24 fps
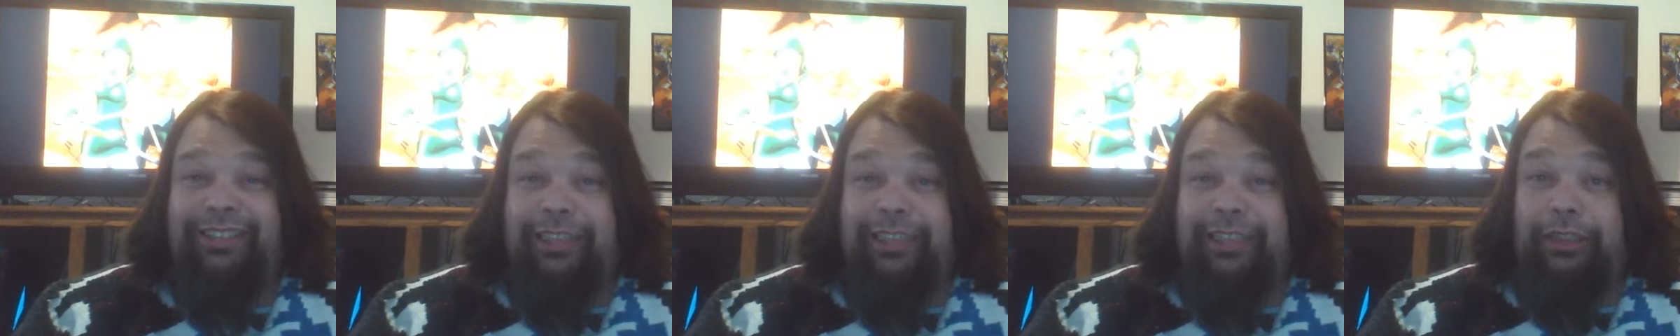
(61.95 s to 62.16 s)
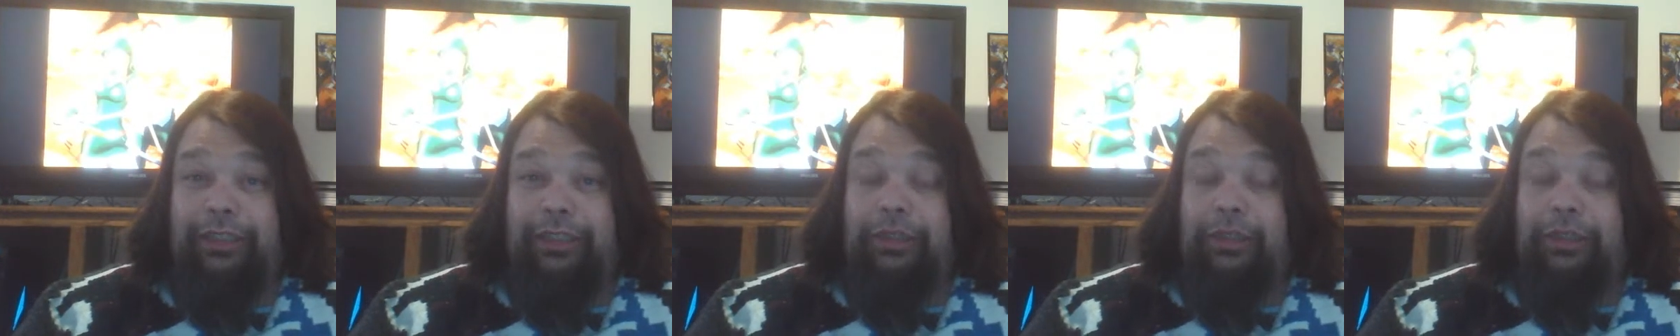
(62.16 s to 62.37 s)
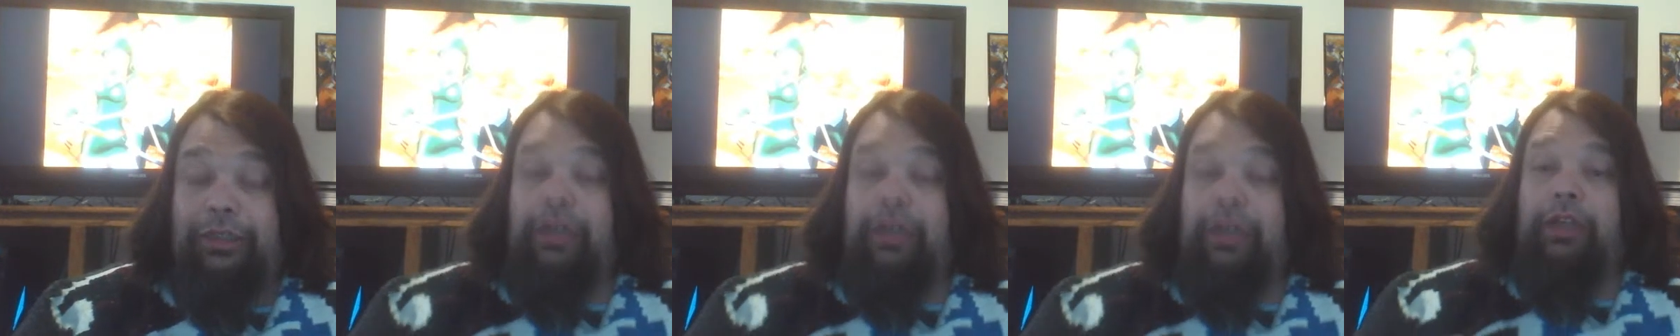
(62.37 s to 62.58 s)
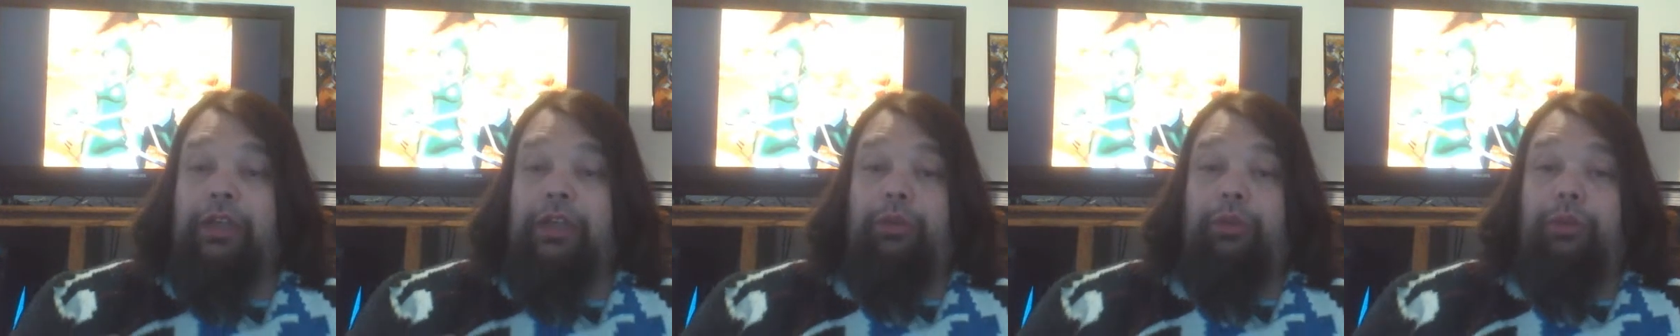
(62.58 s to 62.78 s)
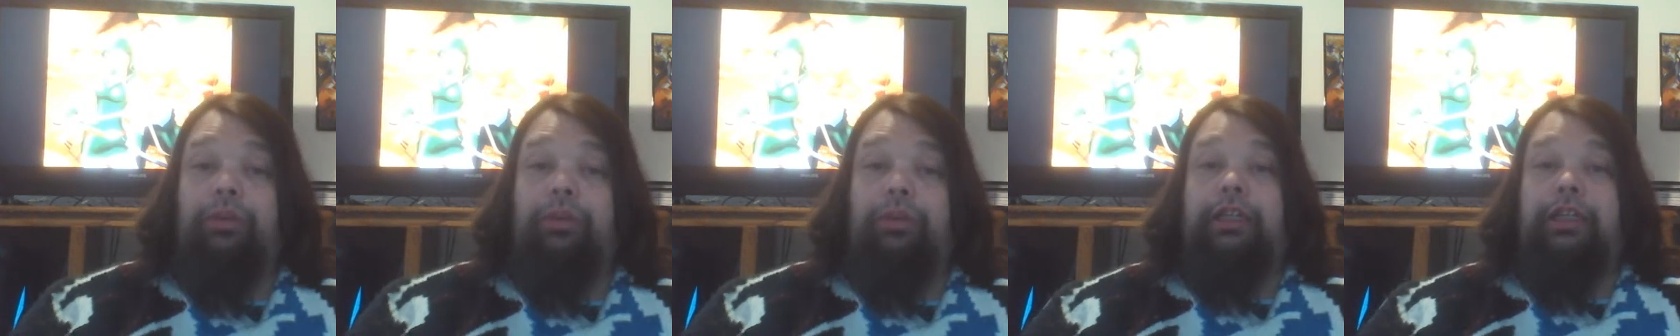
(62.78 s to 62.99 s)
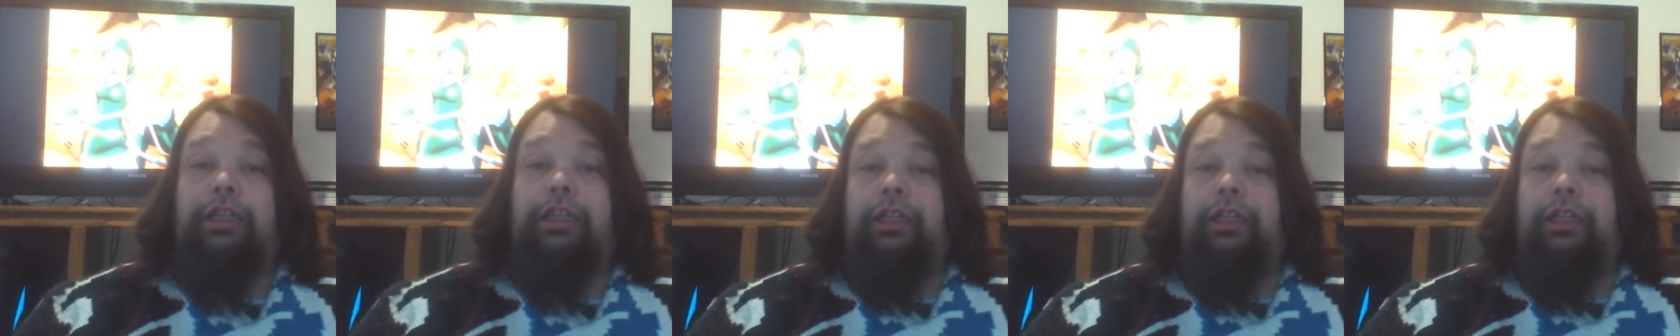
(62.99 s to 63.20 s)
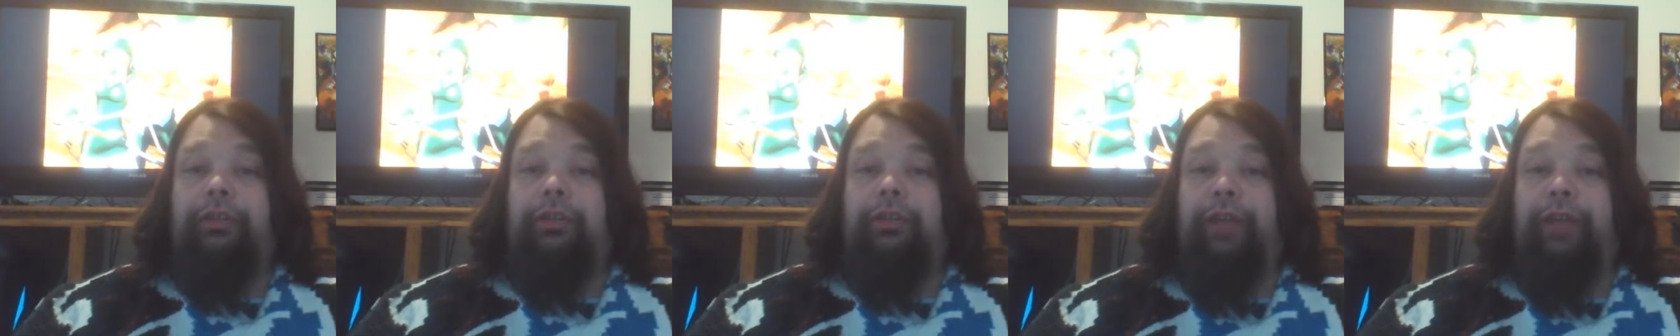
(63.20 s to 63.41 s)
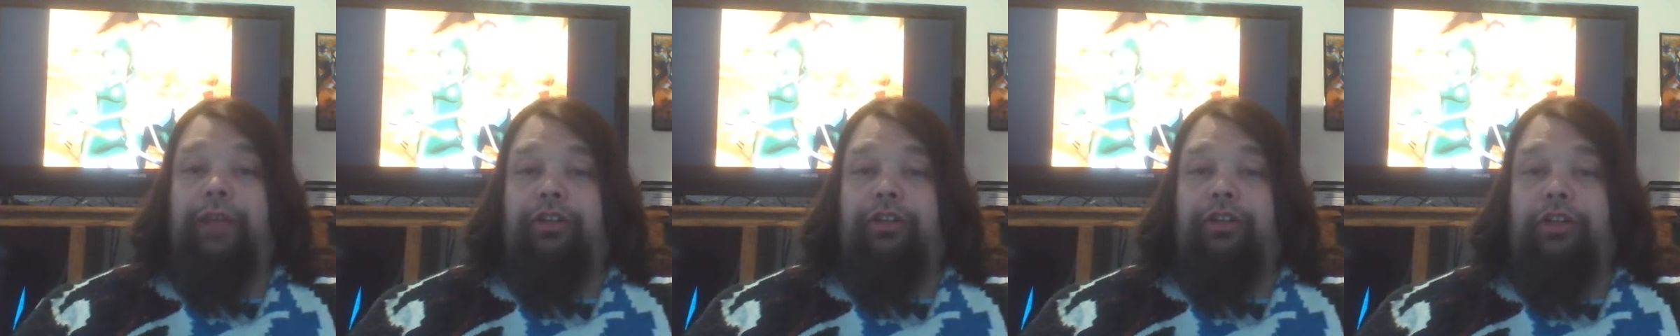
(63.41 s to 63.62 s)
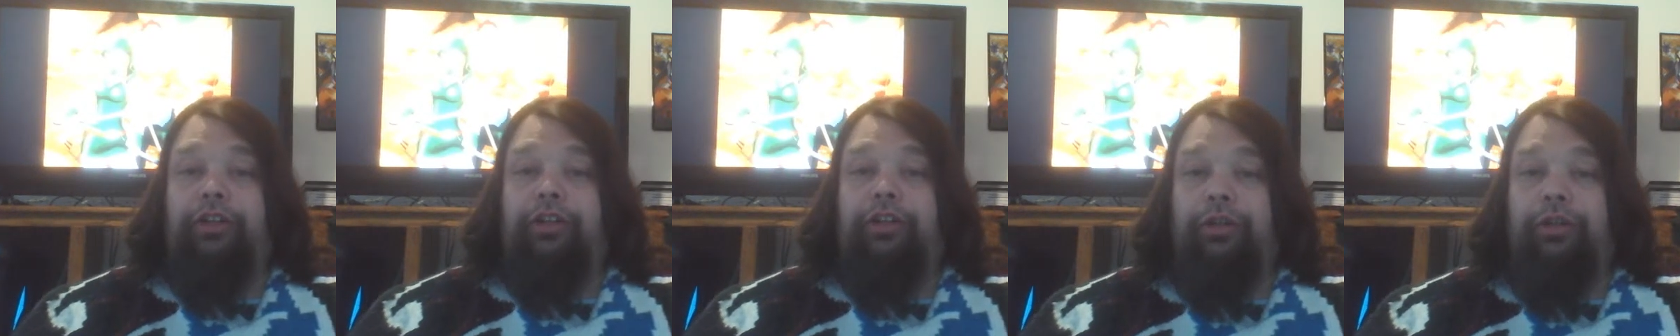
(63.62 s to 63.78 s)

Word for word: Yes, you will need the magic